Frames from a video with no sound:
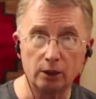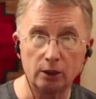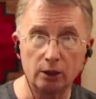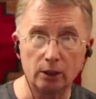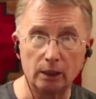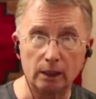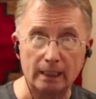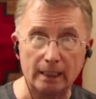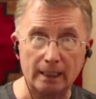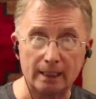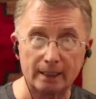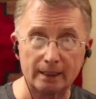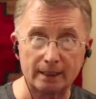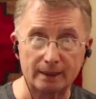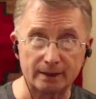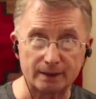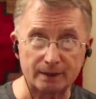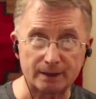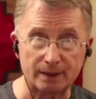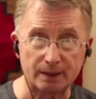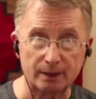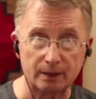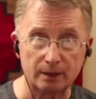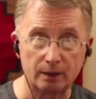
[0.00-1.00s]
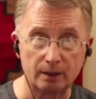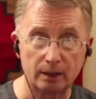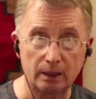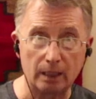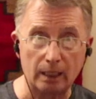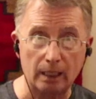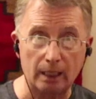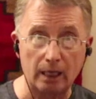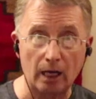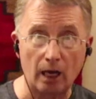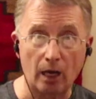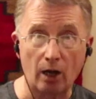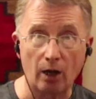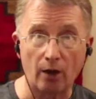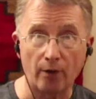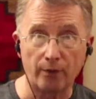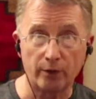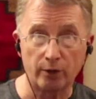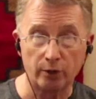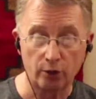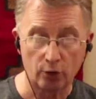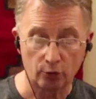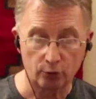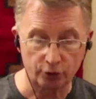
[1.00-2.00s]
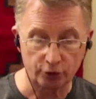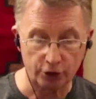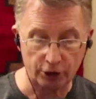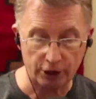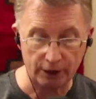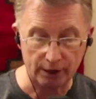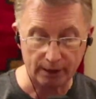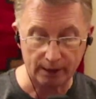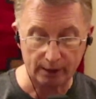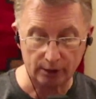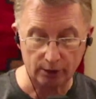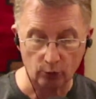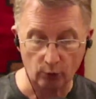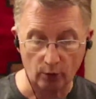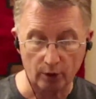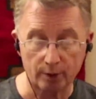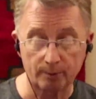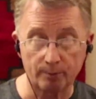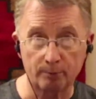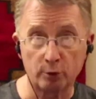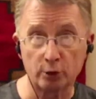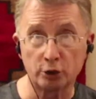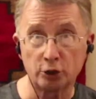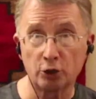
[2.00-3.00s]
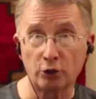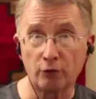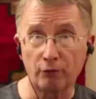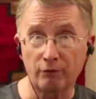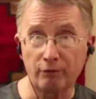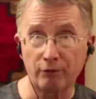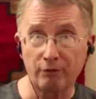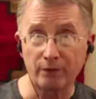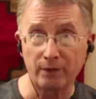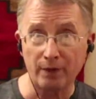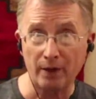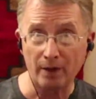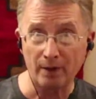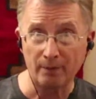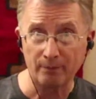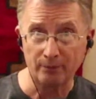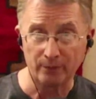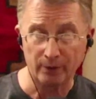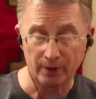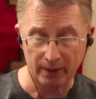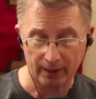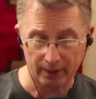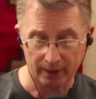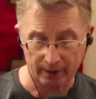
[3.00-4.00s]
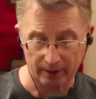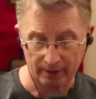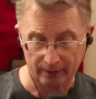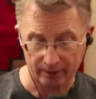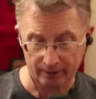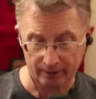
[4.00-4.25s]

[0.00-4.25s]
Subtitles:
is on the note G, you want to put your thumb there.